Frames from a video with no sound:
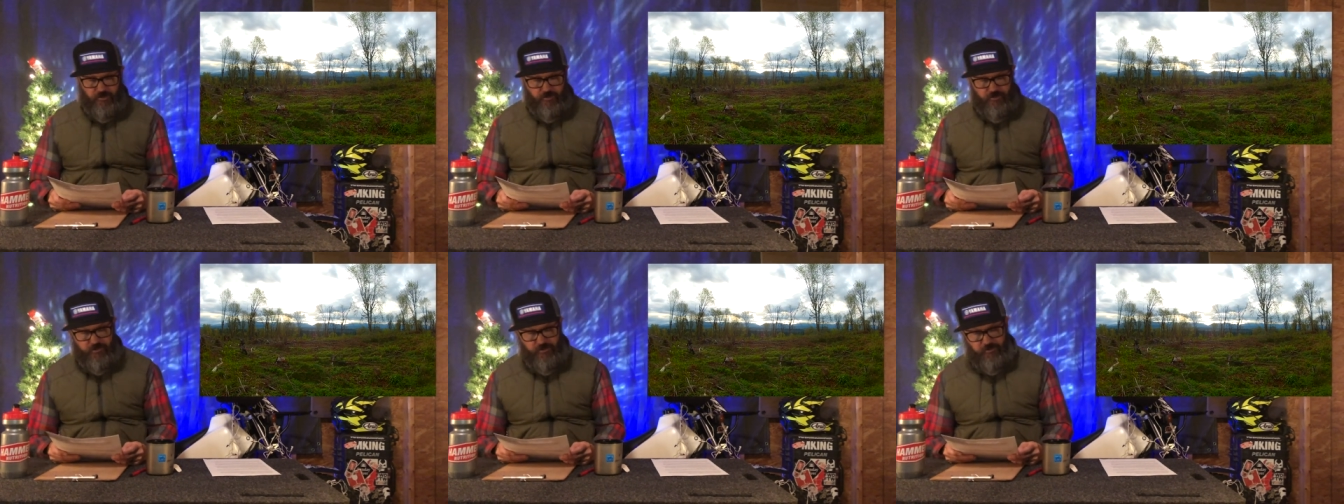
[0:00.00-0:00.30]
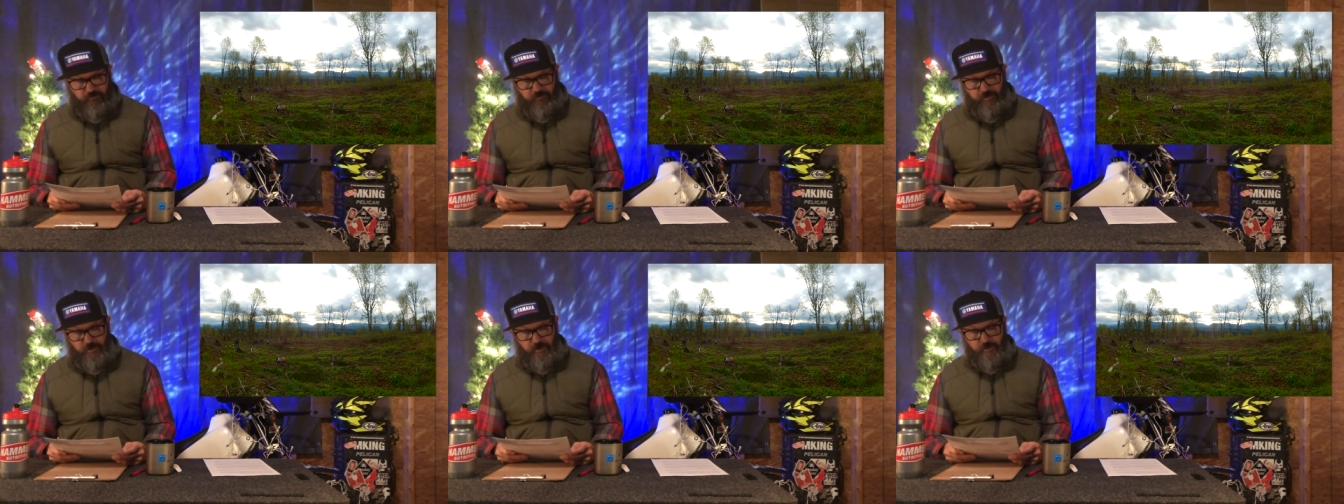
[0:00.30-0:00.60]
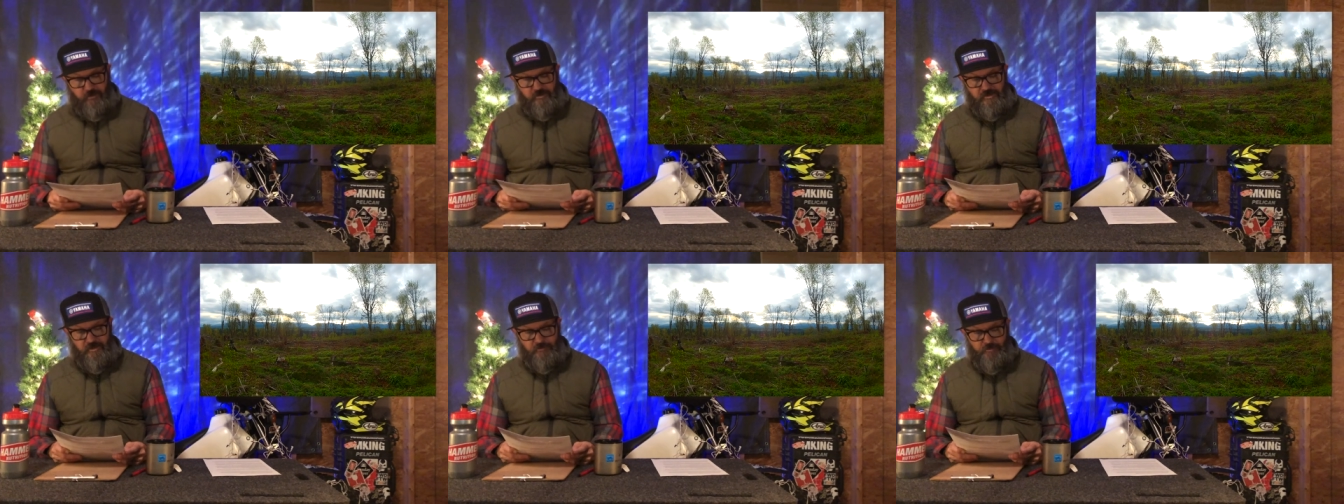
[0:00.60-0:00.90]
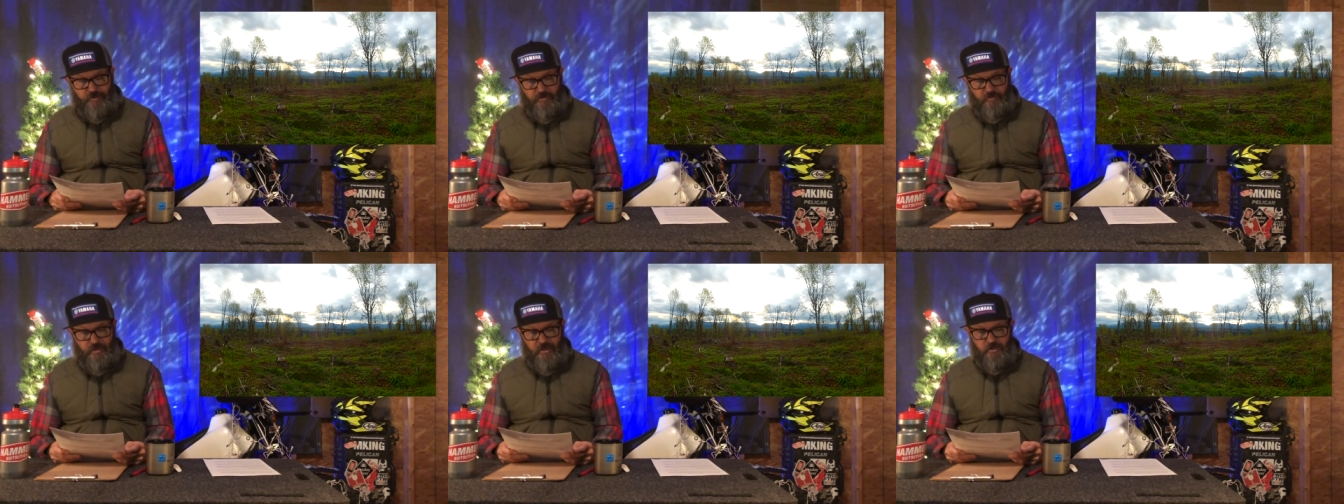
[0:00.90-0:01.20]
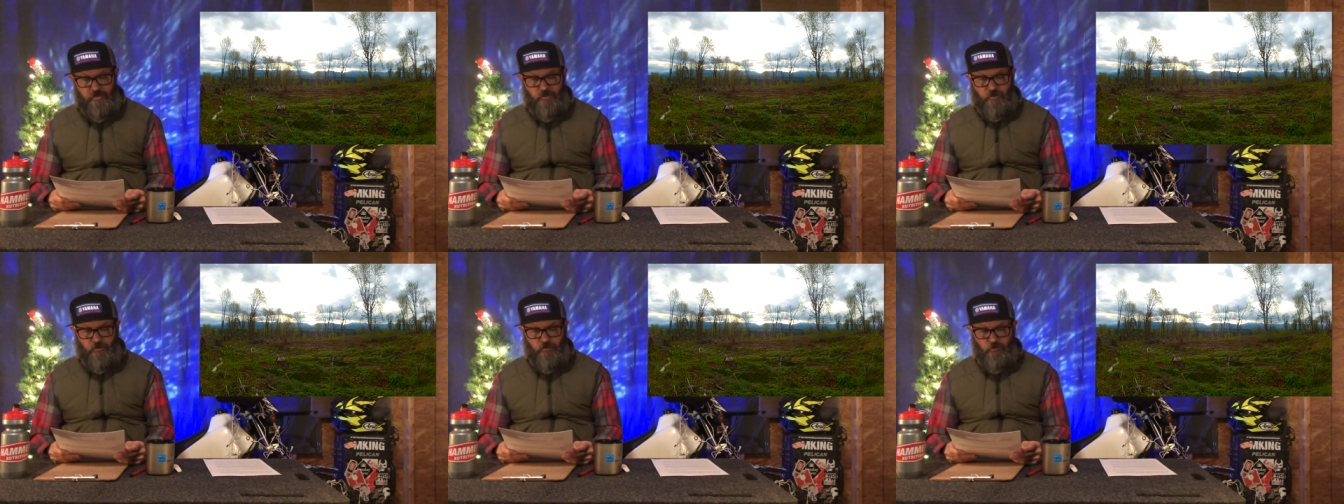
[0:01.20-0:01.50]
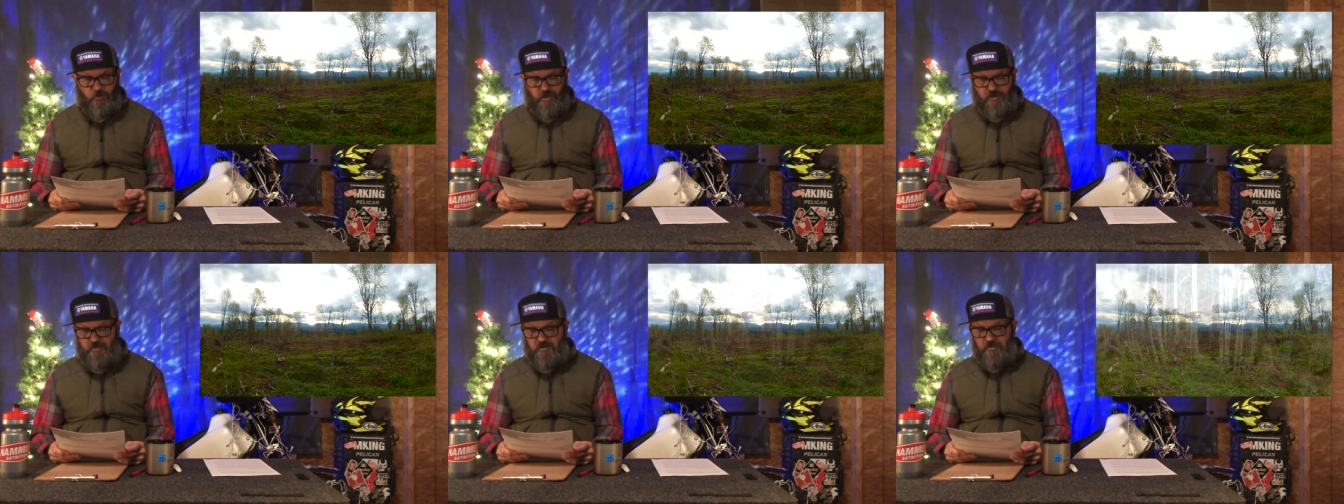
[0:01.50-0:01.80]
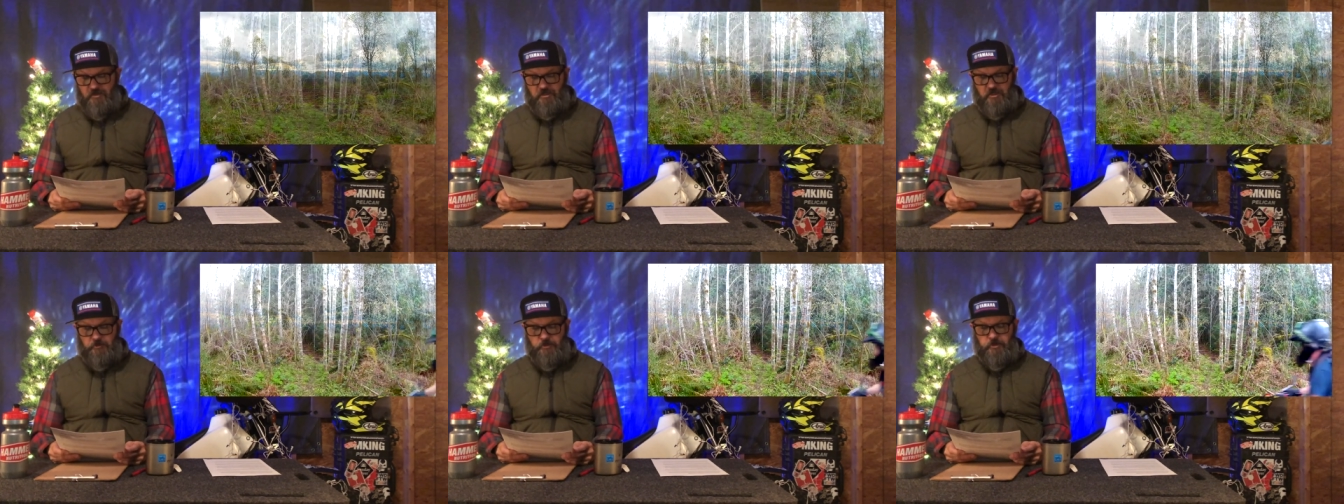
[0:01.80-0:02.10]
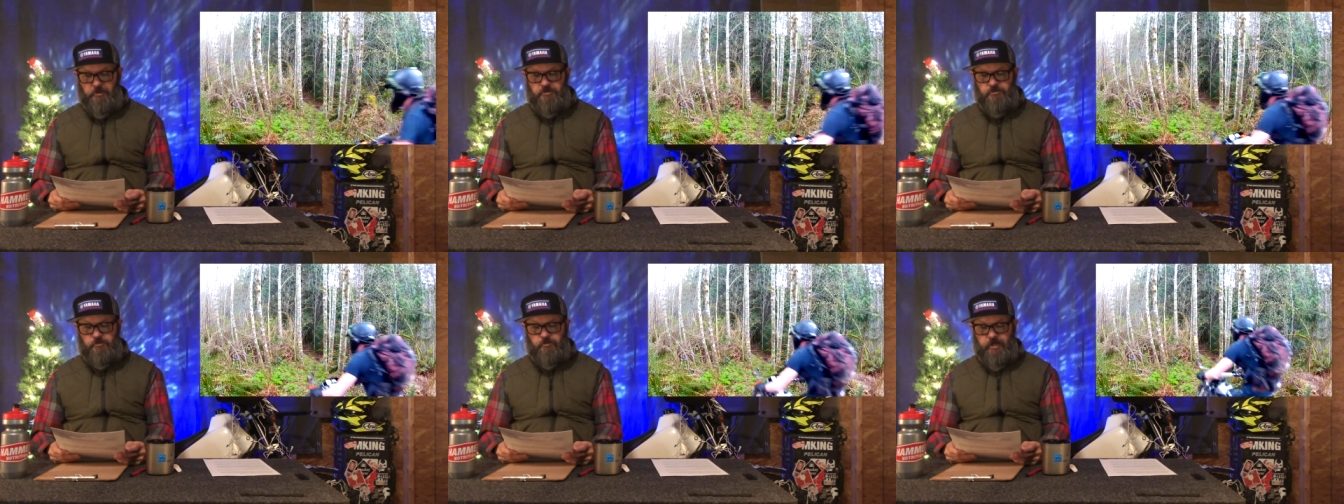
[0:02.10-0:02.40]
This video simply makes you want to experience